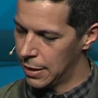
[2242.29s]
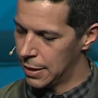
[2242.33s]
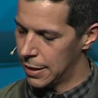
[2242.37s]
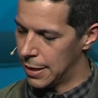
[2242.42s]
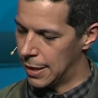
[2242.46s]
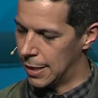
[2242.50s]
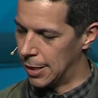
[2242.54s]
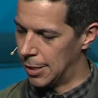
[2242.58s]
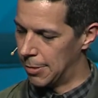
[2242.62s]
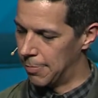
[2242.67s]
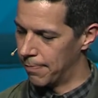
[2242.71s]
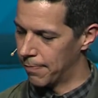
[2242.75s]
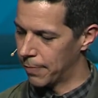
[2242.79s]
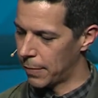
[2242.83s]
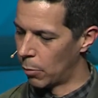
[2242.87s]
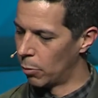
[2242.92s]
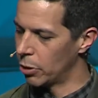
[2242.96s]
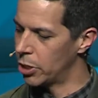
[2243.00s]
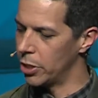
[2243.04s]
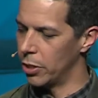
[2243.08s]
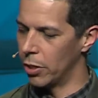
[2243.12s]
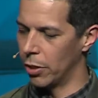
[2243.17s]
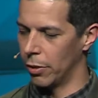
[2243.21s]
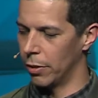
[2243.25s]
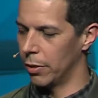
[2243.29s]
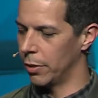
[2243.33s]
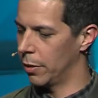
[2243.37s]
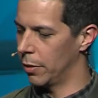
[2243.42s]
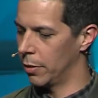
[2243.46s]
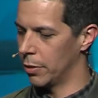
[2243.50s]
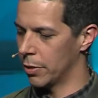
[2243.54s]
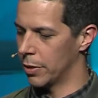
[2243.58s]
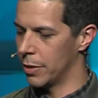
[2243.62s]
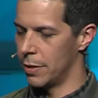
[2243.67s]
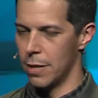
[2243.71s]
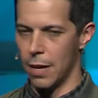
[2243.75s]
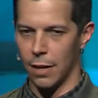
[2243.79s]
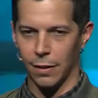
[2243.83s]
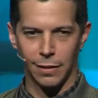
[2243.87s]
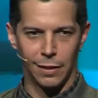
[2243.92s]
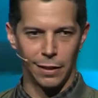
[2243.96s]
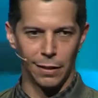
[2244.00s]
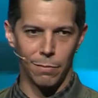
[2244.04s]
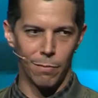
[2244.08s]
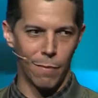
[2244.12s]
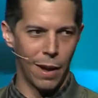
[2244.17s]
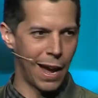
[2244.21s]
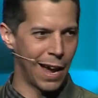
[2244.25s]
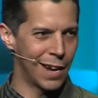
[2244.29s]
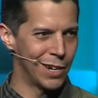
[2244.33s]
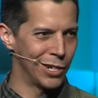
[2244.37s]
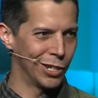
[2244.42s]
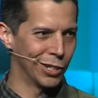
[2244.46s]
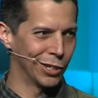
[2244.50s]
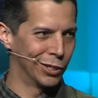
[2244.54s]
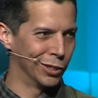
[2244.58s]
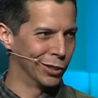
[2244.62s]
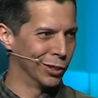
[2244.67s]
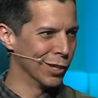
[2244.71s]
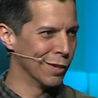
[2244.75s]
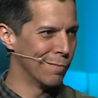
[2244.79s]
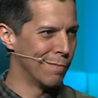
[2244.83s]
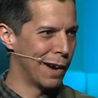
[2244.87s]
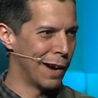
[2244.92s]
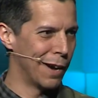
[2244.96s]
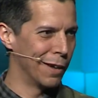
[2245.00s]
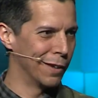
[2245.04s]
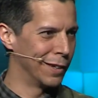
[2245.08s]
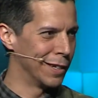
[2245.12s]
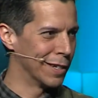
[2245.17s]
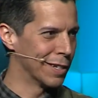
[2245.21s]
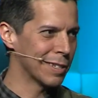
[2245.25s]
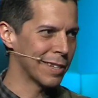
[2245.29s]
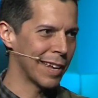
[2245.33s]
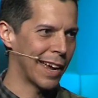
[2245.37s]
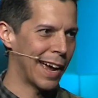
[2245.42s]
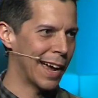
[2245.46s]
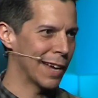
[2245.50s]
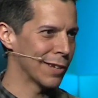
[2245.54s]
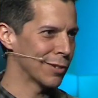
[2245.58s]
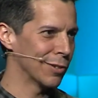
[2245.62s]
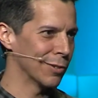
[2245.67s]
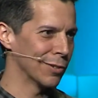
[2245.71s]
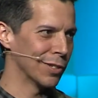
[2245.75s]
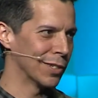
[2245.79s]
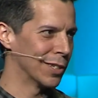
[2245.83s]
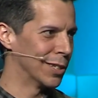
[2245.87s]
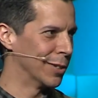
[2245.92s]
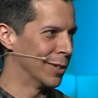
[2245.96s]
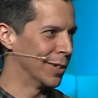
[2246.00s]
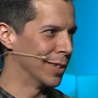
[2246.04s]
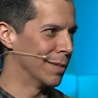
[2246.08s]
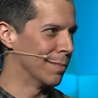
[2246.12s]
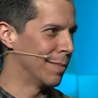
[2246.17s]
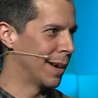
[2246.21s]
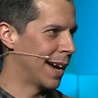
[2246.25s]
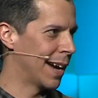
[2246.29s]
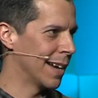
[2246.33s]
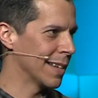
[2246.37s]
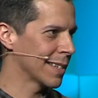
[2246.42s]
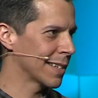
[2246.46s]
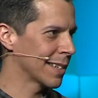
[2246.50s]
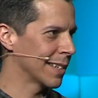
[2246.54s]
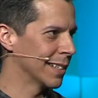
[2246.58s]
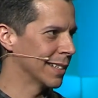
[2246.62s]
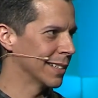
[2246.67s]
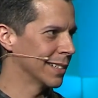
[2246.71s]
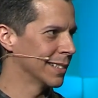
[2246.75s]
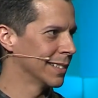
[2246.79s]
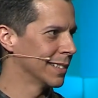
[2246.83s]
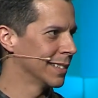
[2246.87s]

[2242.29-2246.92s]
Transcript: I want you to know that there's nothing magical about these tassels that are in the basket.